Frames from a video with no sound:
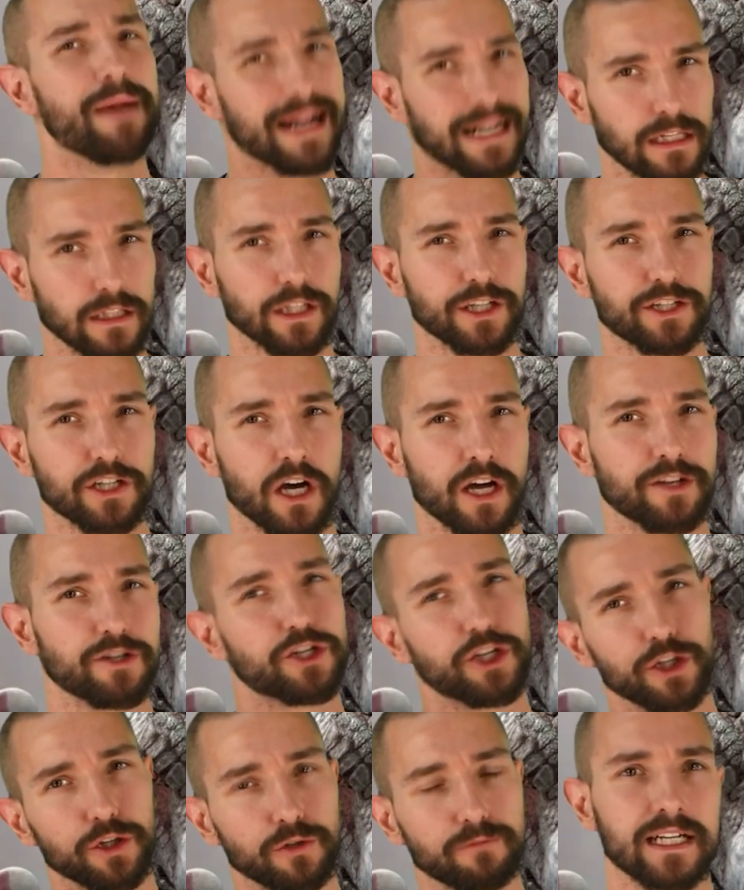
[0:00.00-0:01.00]
Megalodon
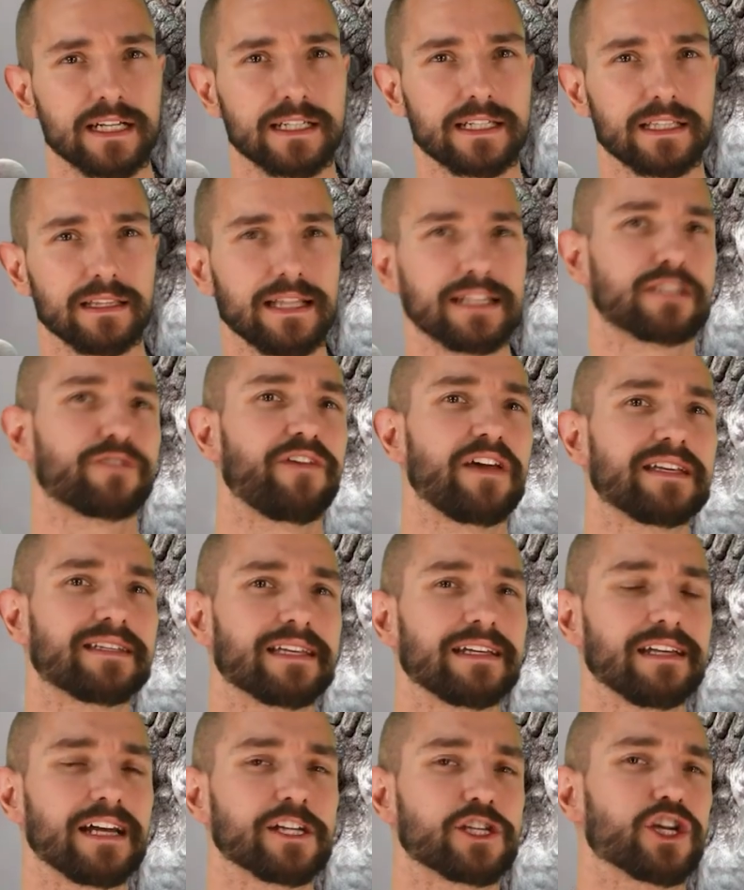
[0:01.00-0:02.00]
too. Because let's face
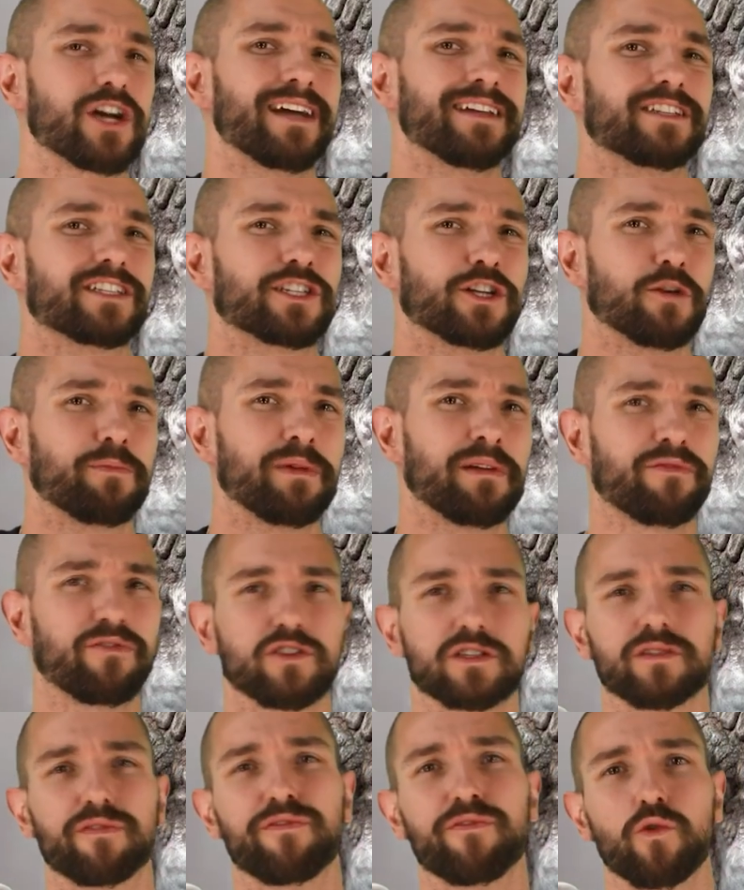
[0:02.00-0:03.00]
it, a giant serpent
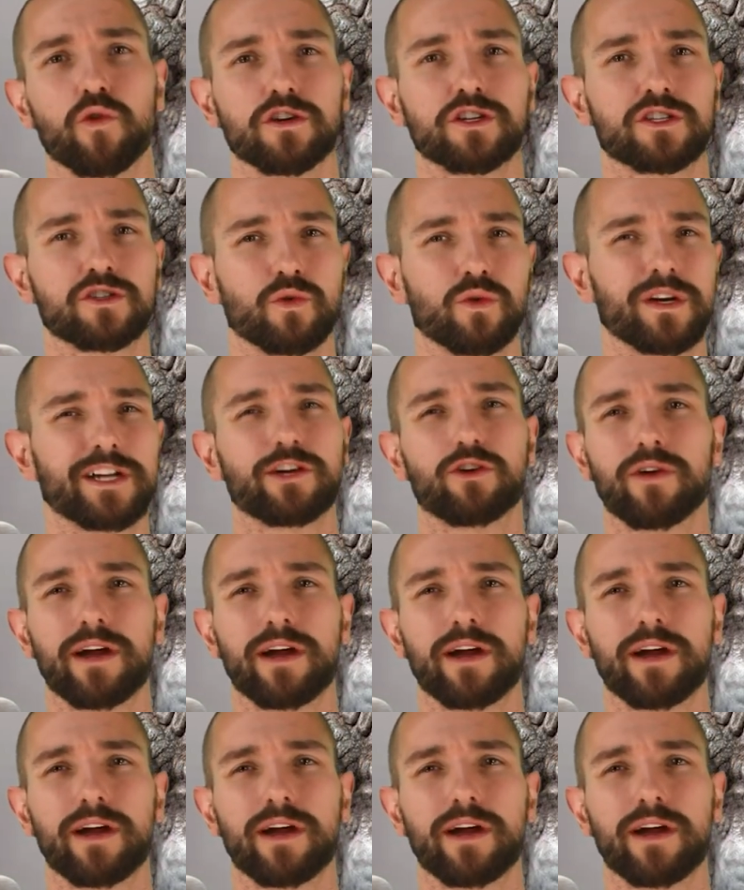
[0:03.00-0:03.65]
versus a four story